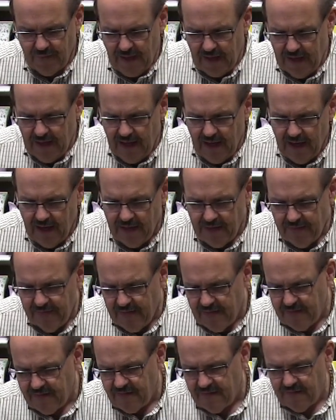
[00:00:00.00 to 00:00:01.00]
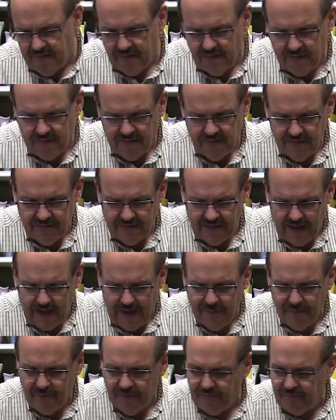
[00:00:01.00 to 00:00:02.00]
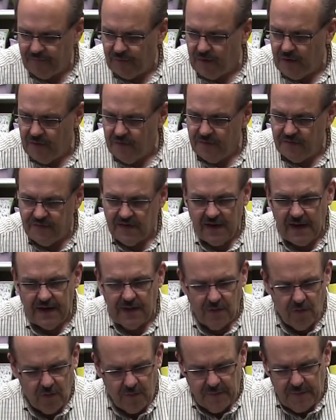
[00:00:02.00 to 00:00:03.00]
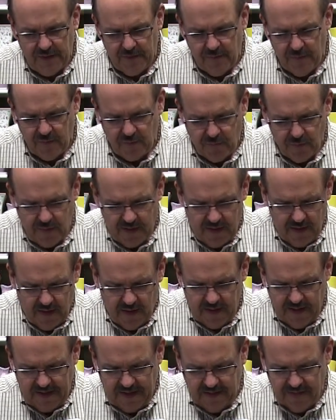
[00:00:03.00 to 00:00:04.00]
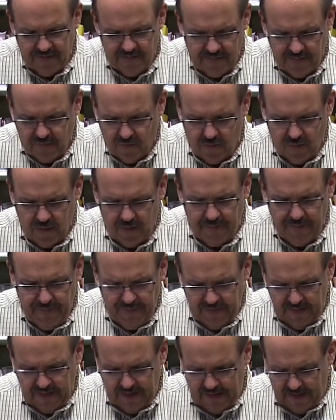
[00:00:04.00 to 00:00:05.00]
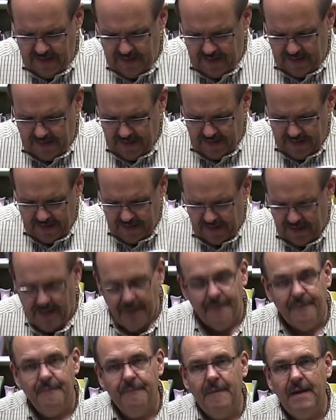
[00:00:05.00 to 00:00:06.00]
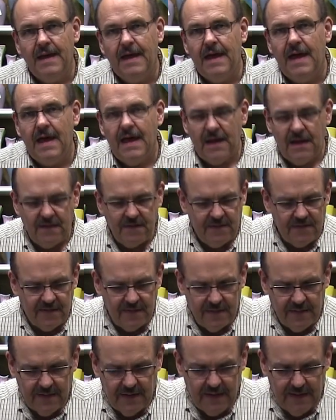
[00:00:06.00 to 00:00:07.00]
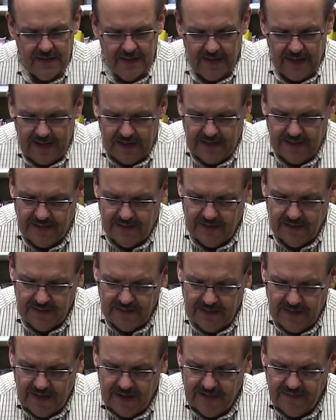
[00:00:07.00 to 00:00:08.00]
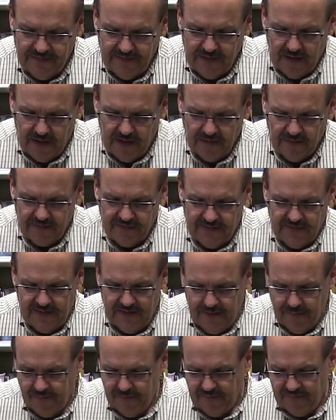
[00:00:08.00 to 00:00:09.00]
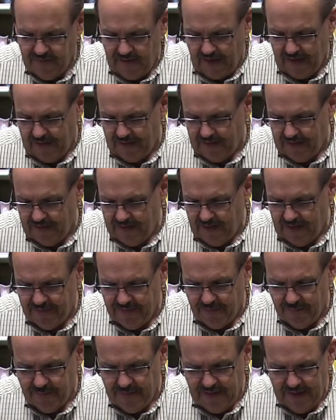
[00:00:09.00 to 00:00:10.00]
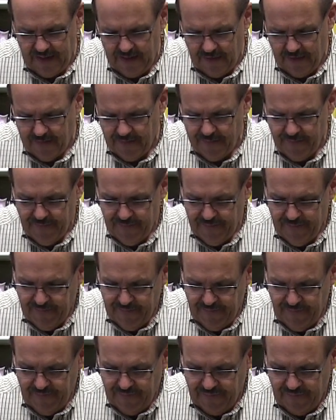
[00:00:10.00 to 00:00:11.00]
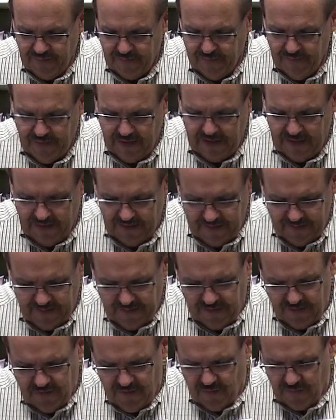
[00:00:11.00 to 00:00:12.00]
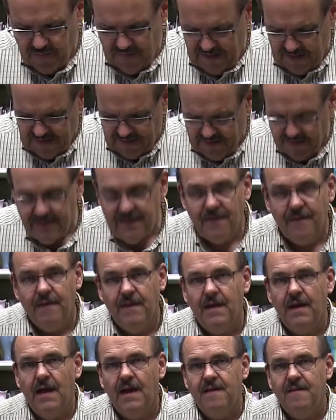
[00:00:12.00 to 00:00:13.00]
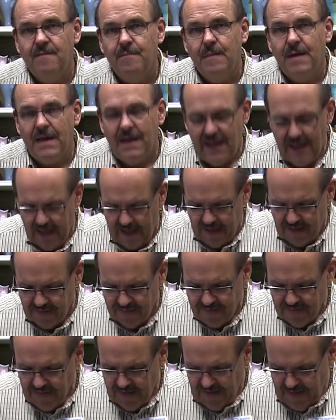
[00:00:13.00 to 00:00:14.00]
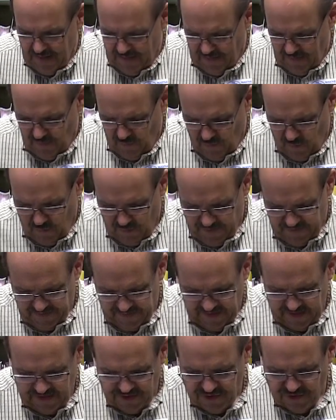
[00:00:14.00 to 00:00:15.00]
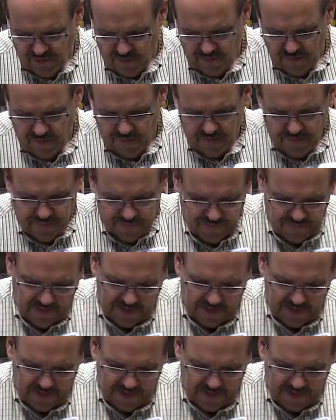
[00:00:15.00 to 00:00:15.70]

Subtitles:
and this is a type of rose that I normally would run on in store. Big heads and nice long stems. I can cut them down, but you don't get the nice big heads with the shorter